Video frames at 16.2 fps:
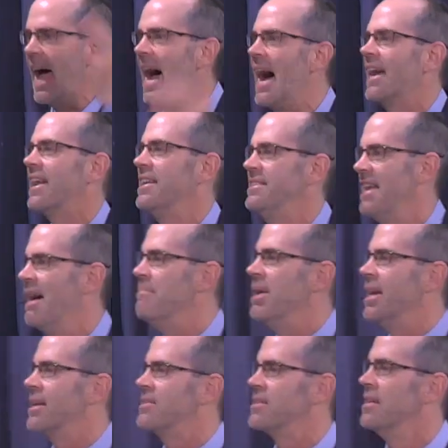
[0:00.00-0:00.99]

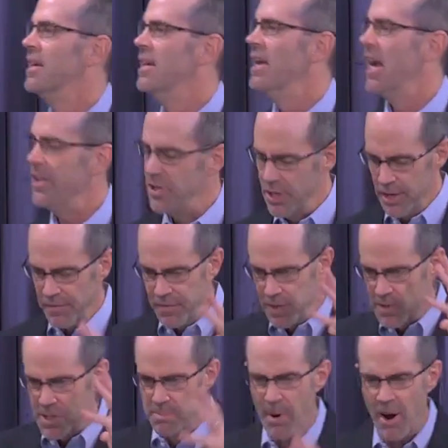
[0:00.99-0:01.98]
academics. And you, if
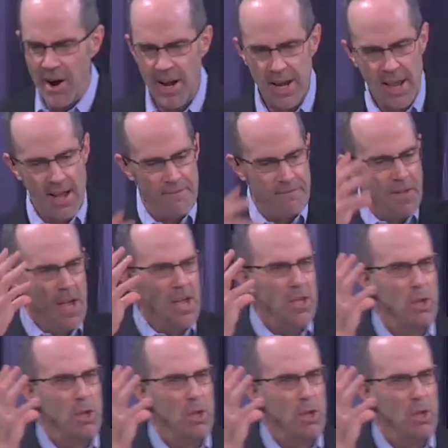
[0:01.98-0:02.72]
you're smart enough, you